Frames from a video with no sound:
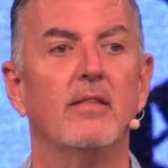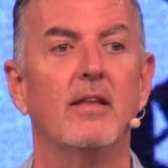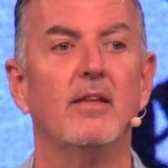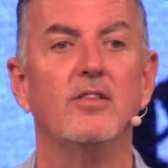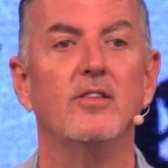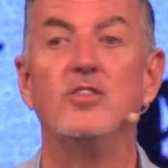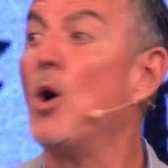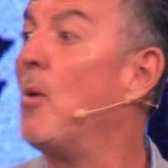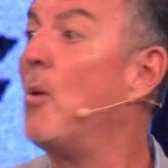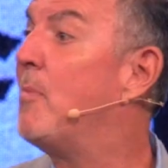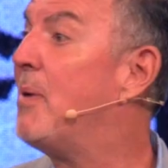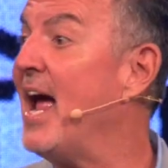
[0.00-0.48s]

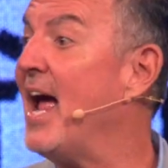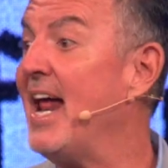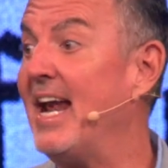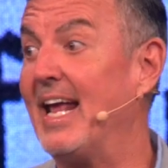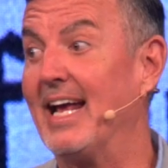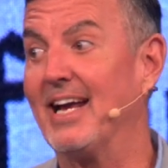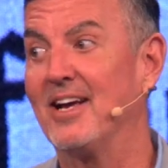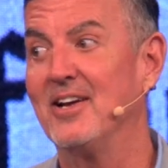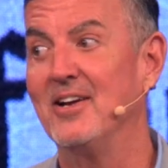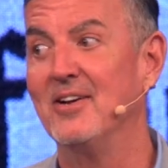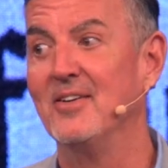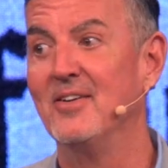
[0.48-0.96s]
Don't
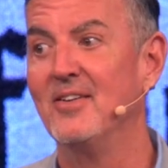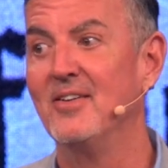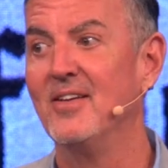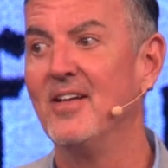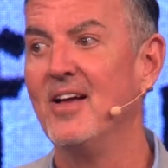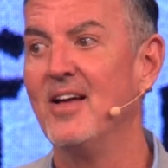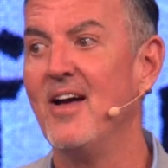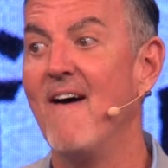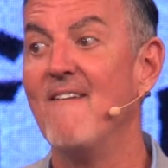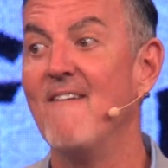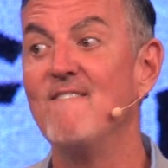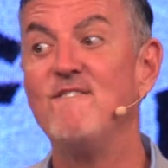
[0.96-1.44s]
panic.
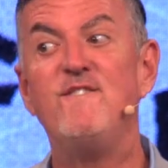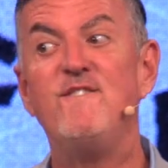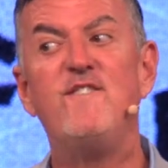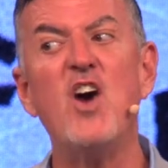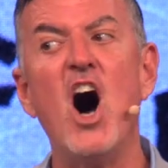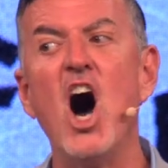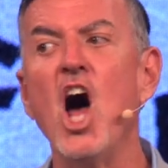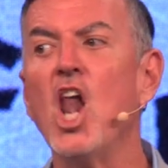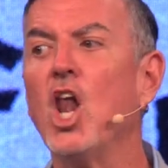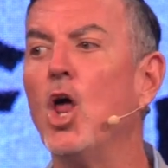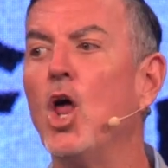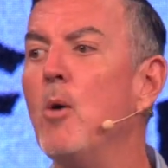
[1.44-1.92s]

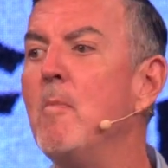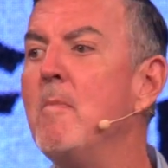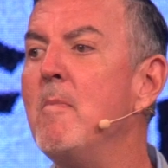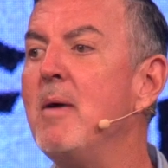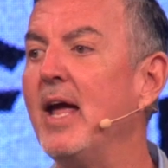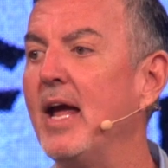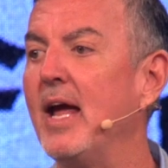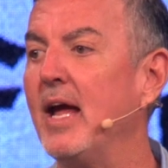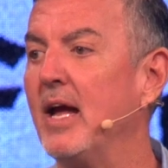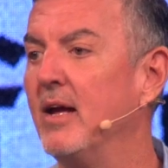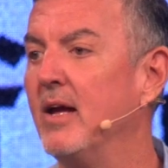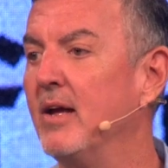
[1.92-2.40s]
Follow
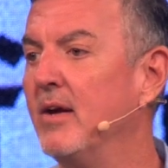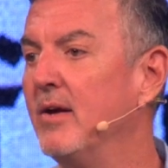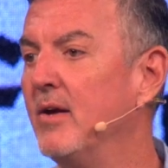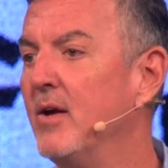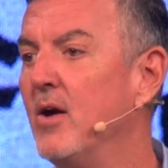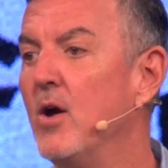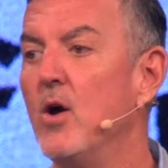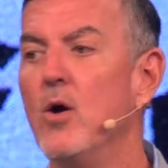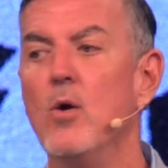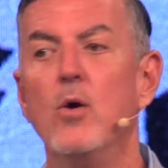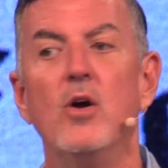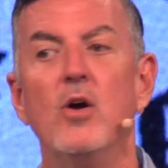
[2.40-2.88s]
me.
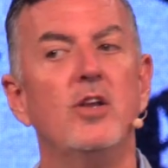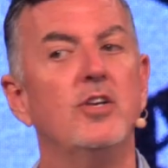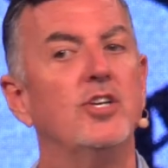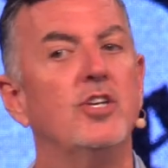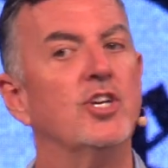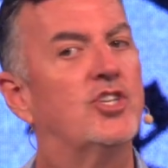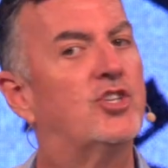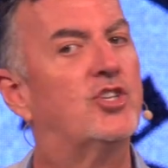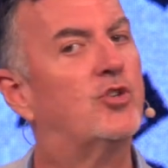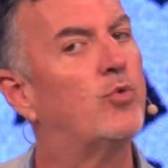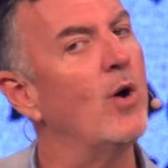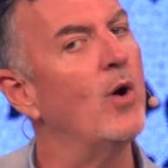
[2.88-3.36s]

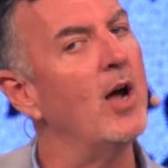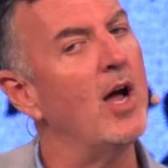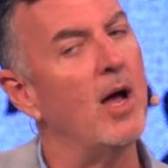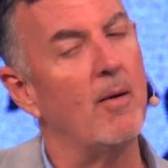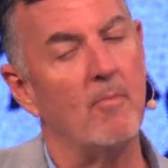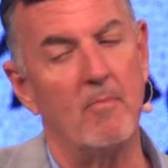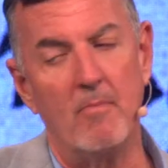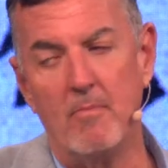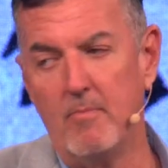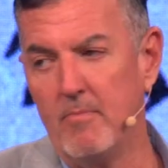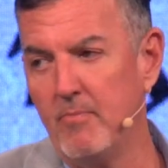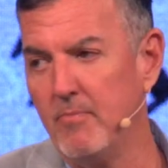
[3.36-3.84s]
Just
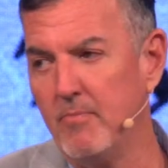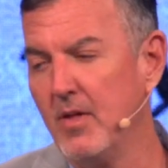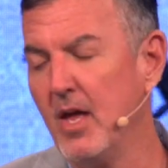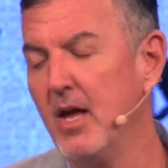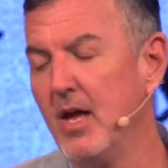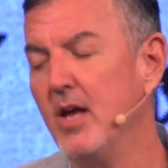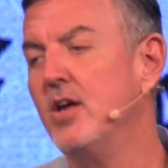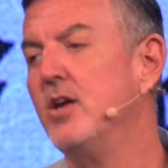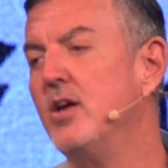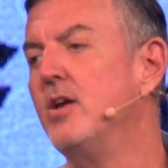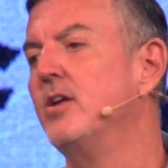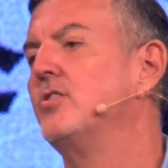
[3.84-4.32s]
swim,
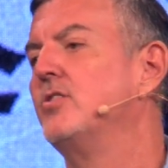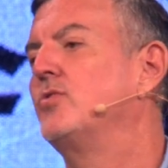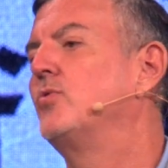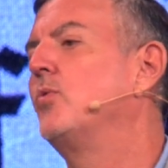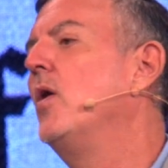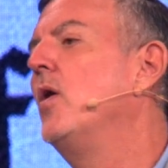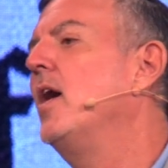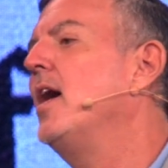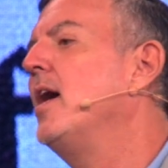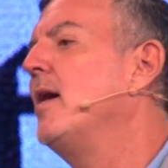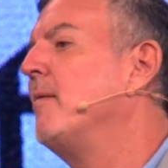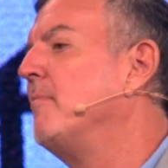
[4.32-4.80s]

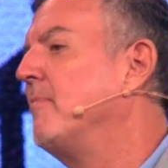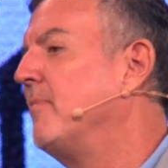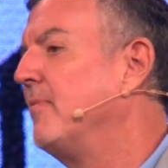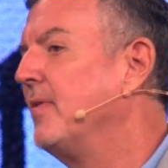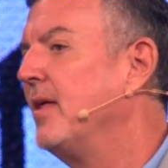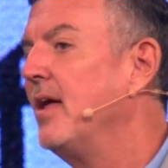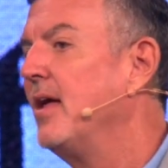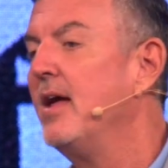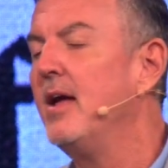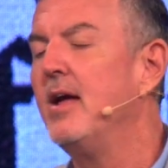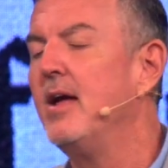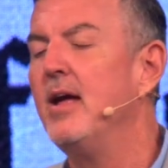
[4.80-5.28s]
swim.
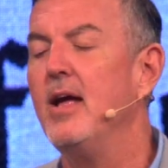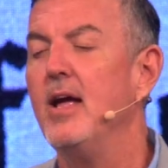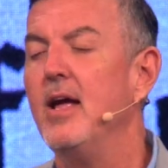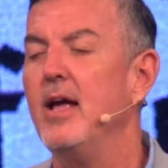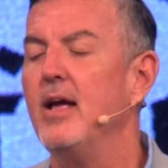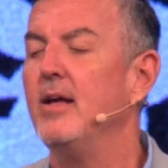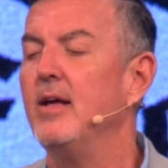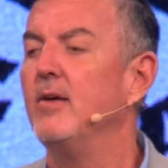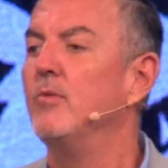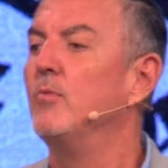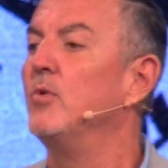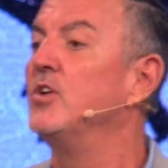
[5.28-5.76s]

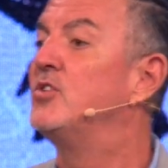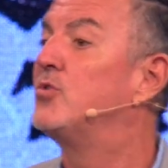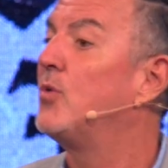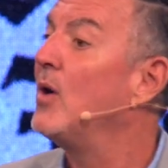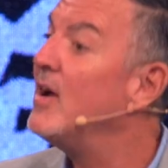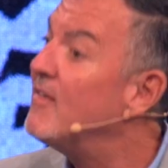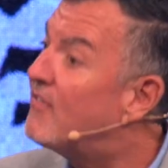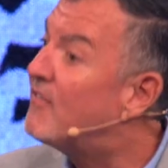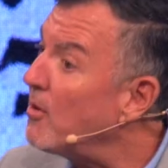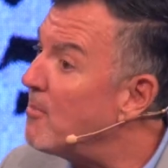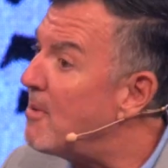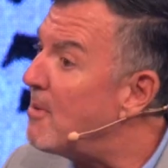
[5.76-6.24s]
We
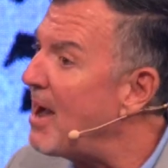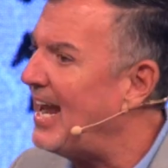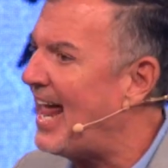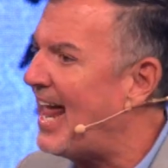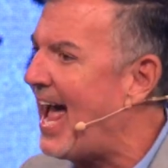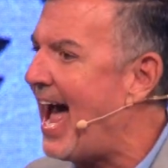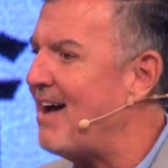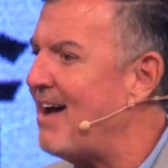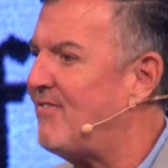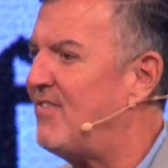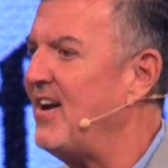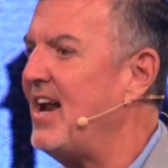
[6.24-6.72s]
swam for about a
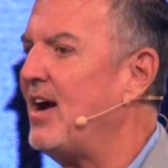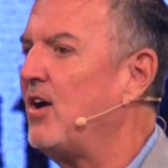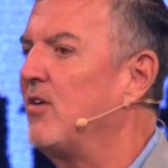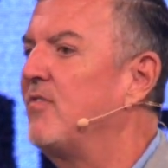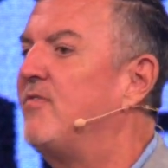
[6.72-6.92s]
half an hour.